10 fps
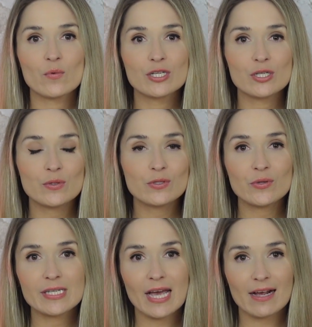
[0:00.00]
reduce
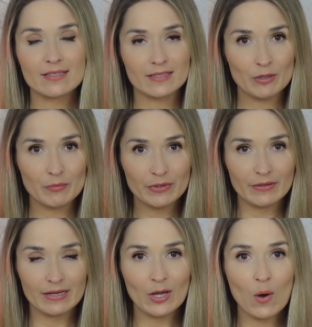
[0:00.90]
your tax
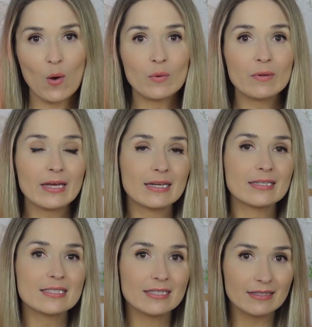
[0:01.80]
liability only
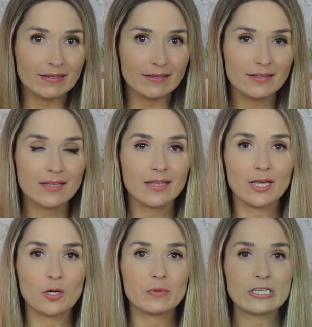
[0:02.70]
until
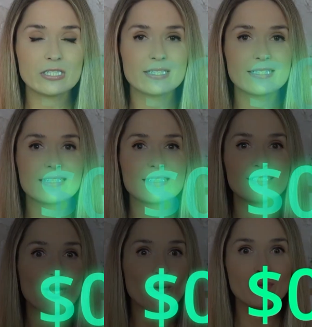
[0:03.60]
it reaches
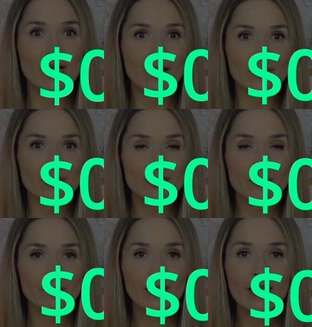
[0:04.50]
$0.
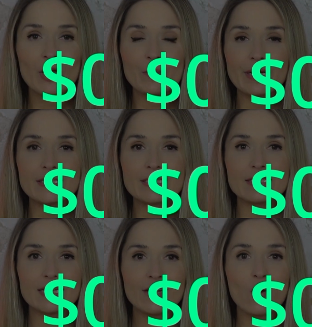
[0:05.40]
But
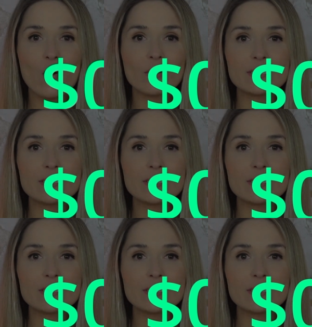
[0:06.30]
not all